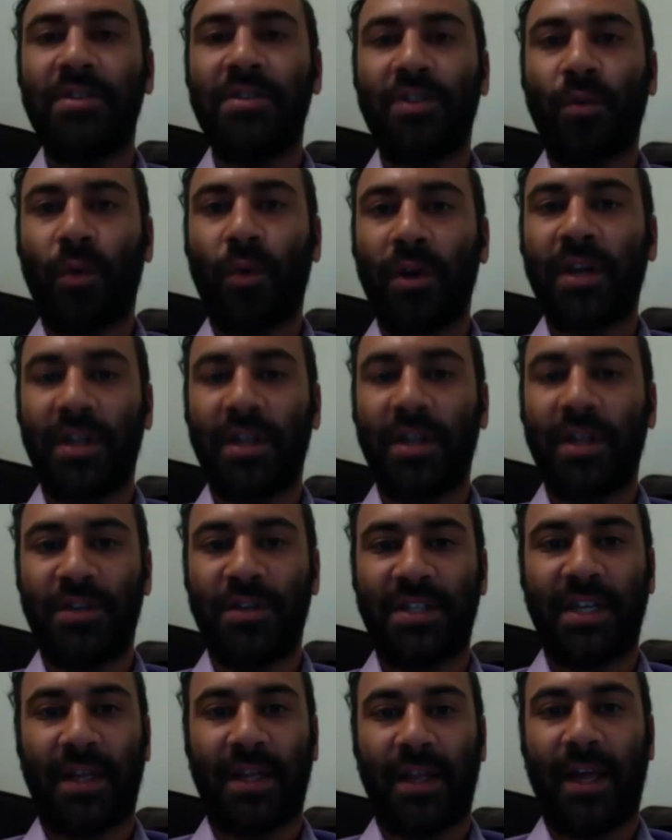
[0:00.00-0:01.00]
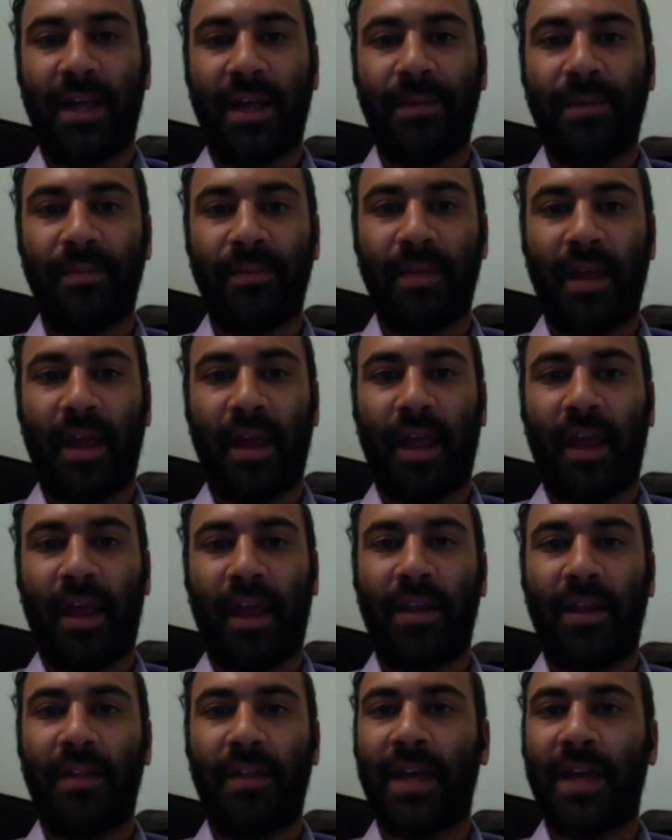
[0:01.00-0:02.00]
to work at UCLA,
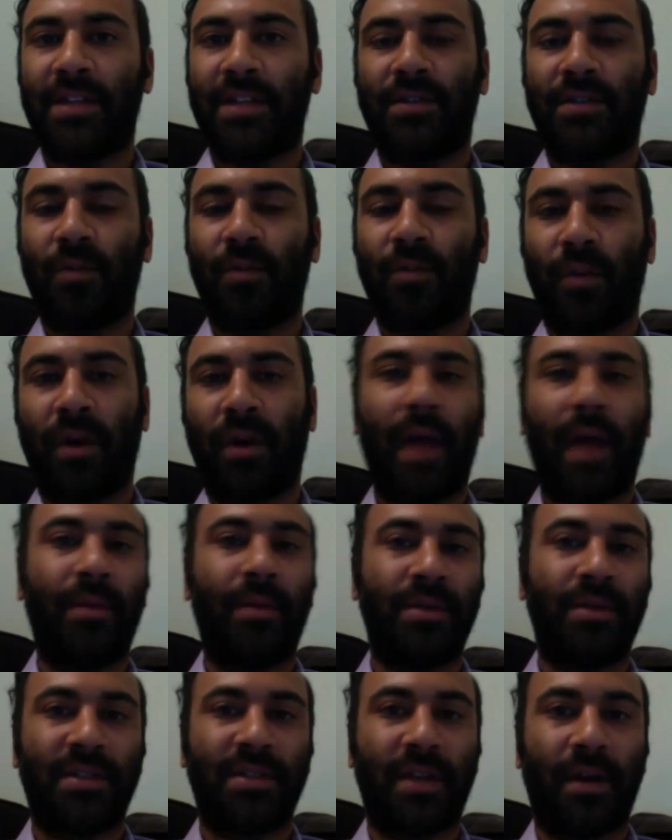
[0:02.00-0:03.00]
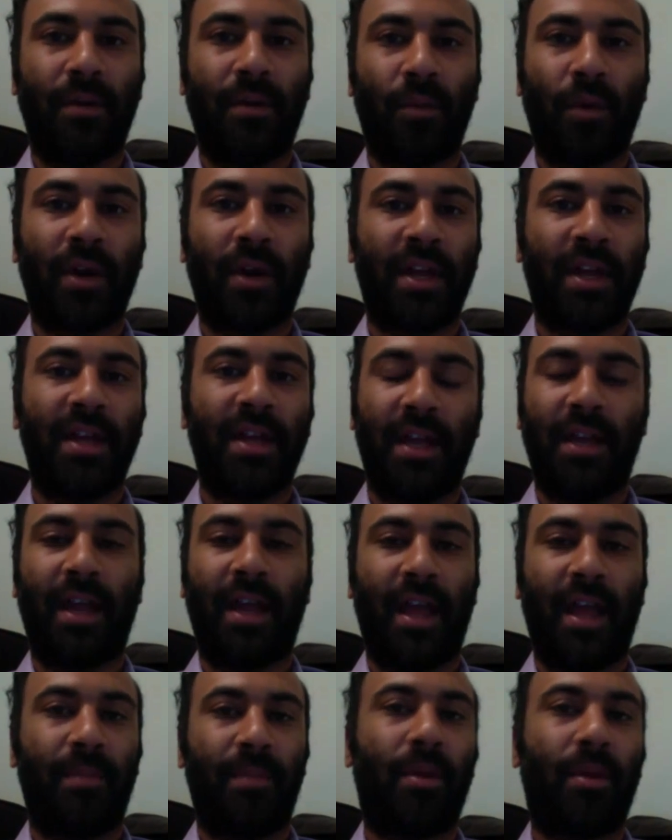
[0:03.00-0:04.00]
and that's where I was working
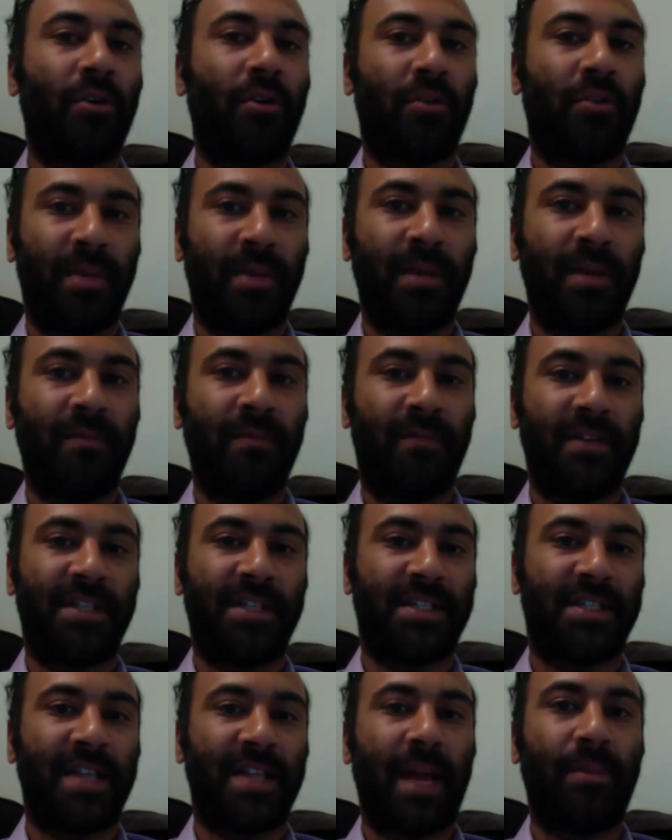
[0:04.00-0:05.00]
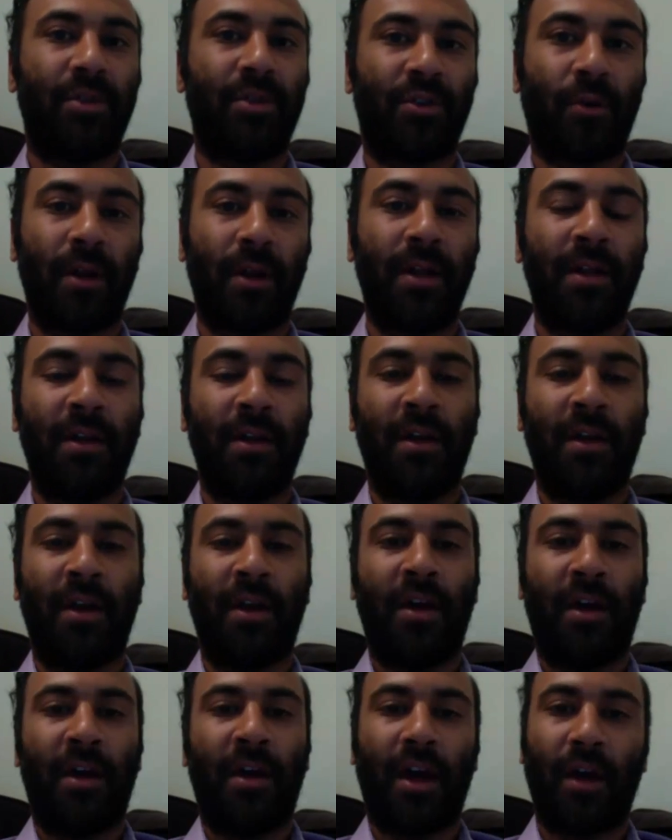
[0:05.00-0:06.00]
in a particle beam physics laboratory
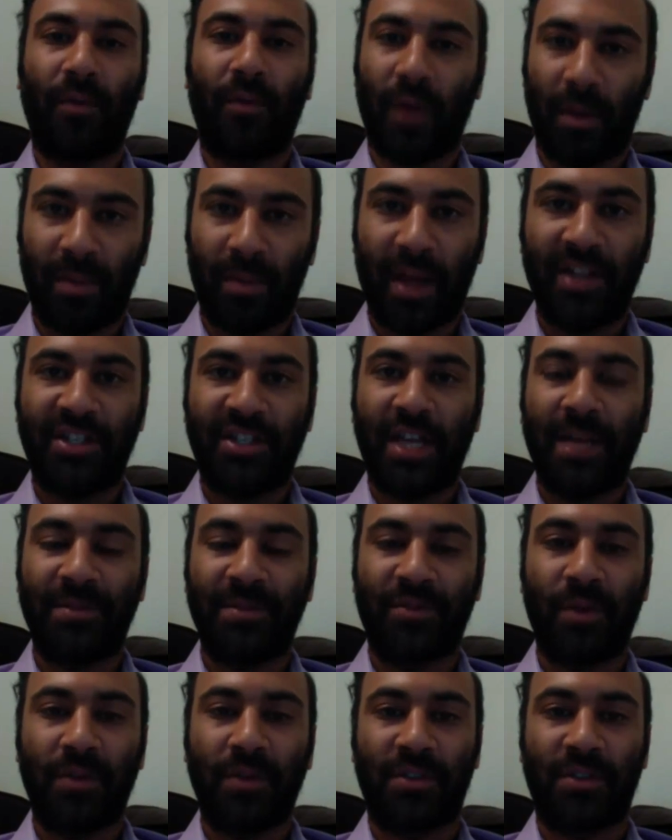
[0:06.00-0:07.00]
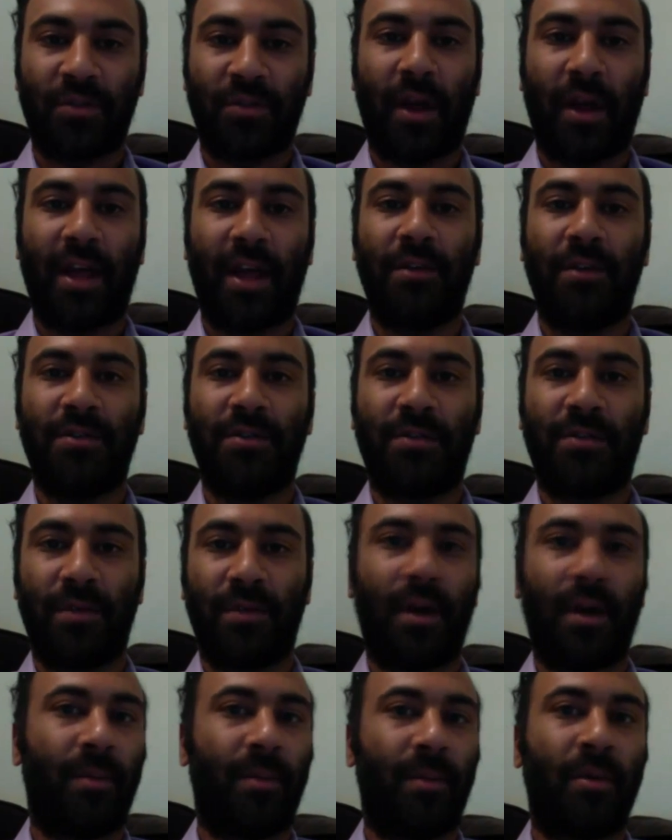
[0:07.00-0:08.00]
run by James Rosenzweig, who's
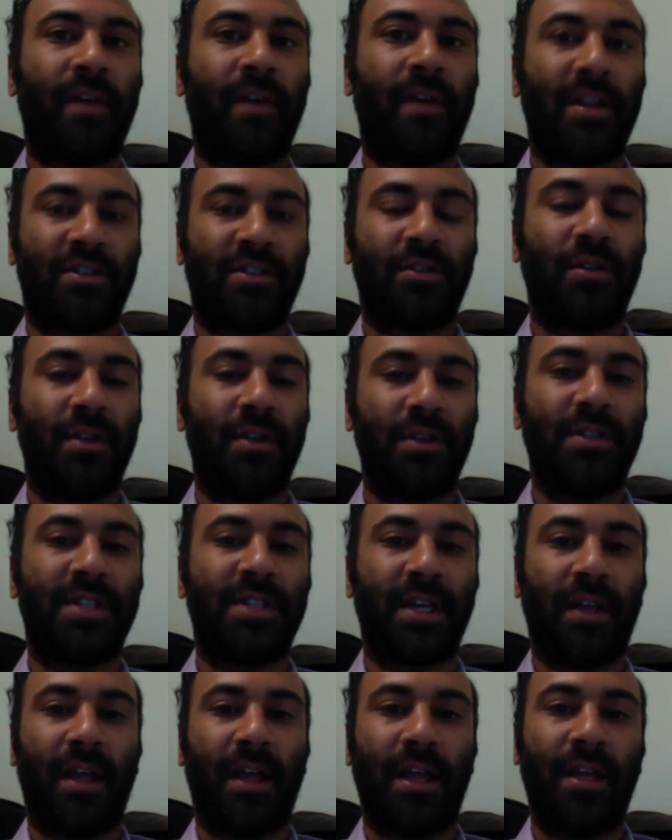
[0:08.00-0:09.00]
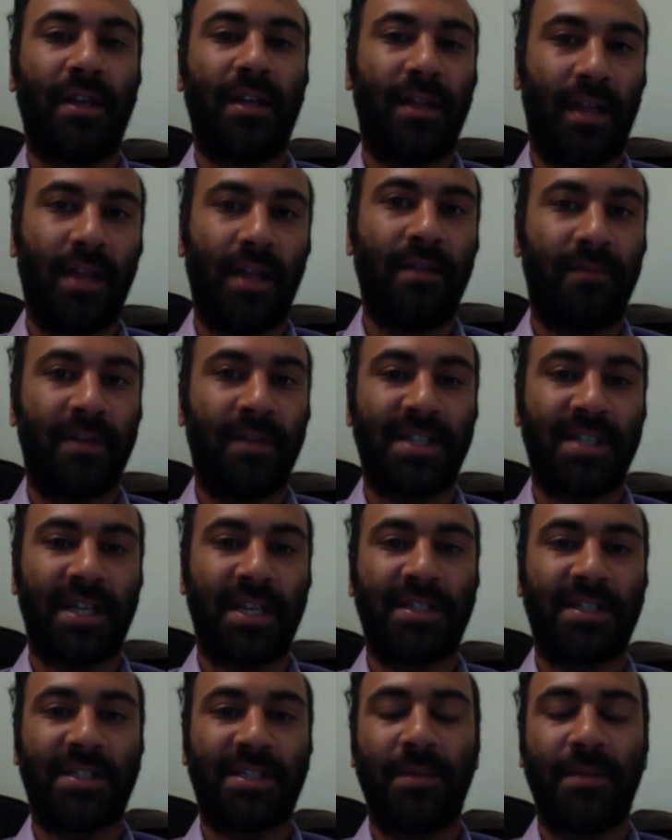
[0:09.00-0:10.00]
a professor at UCLA in
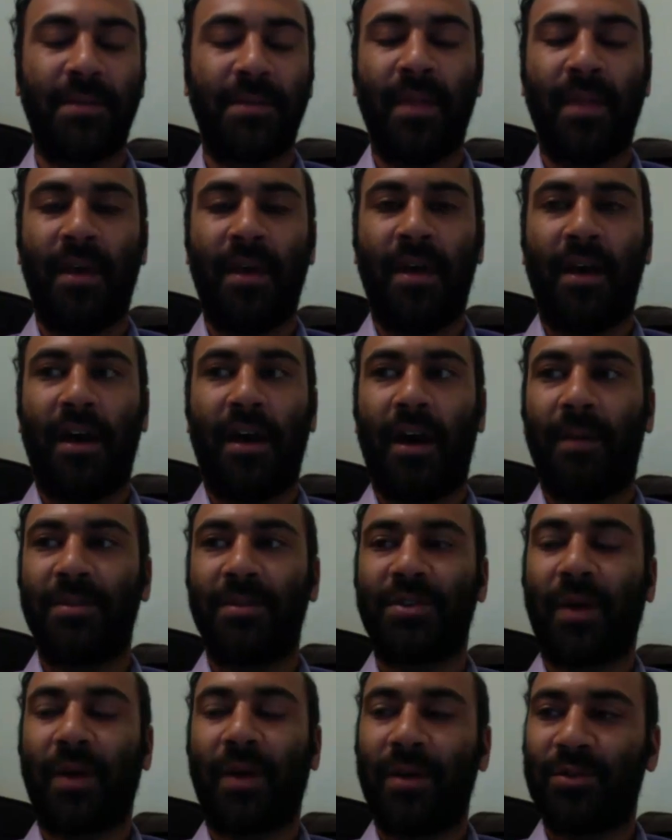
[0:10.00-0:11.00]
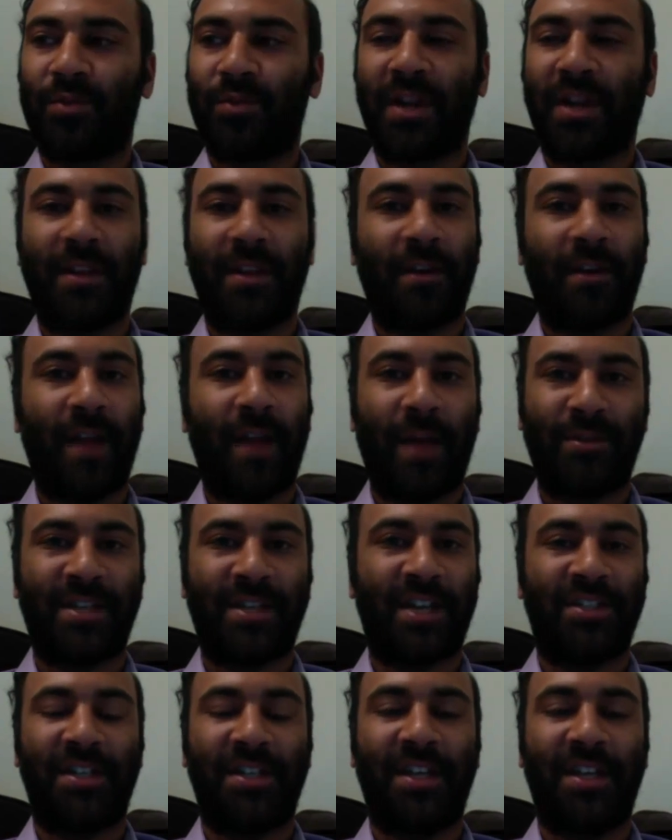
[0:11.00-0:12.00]
physics. So I was working there, and I was
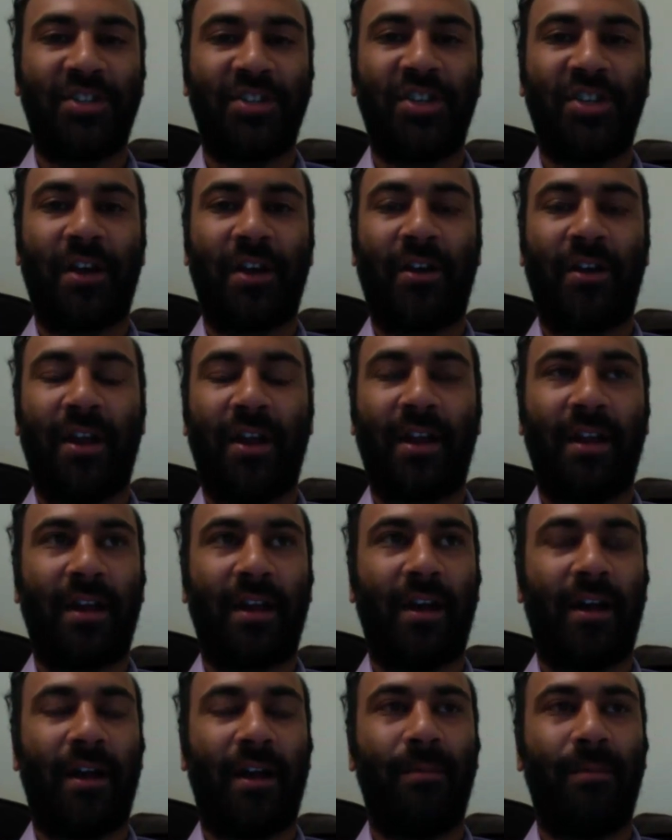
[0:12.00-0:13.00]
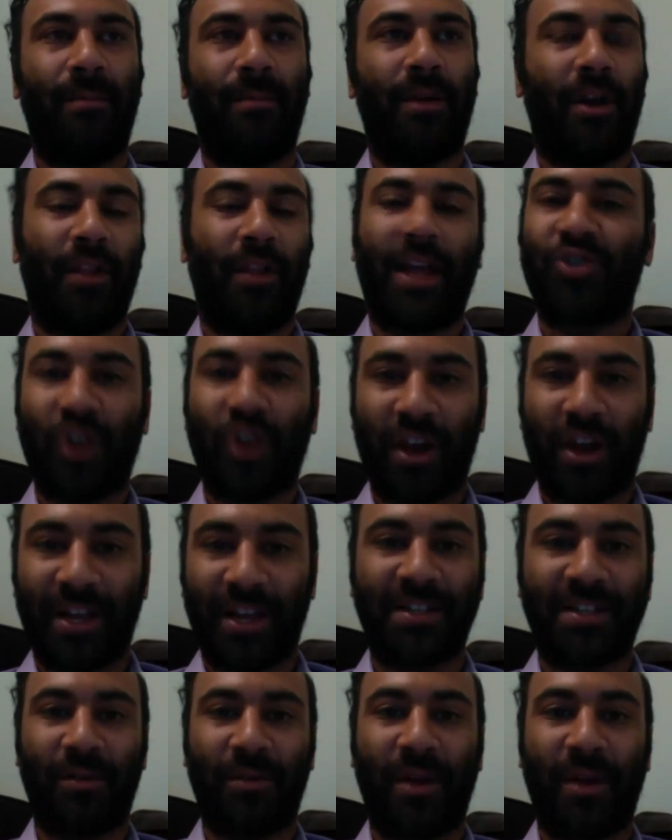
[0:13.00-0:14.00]
actually engineering electron
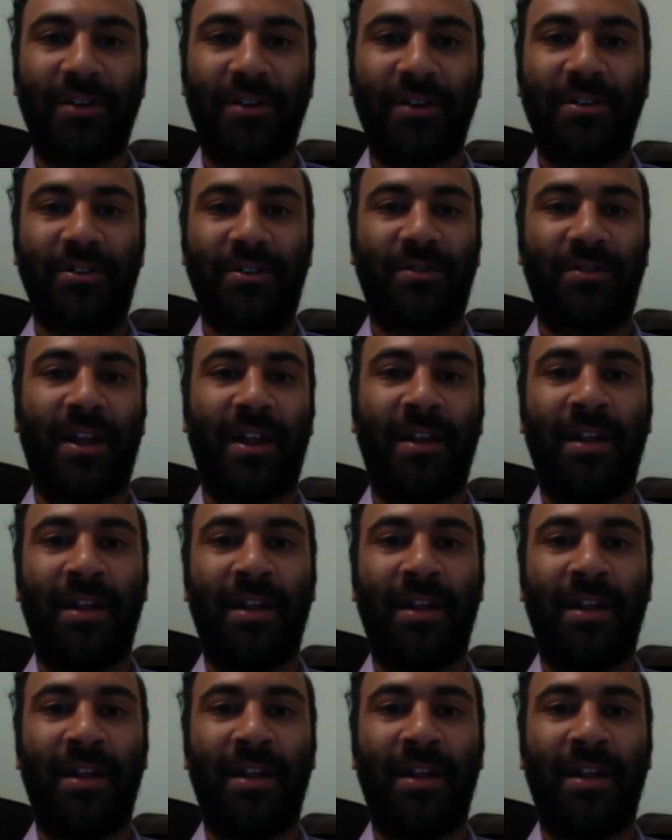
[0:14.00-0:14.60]
accelerators, right?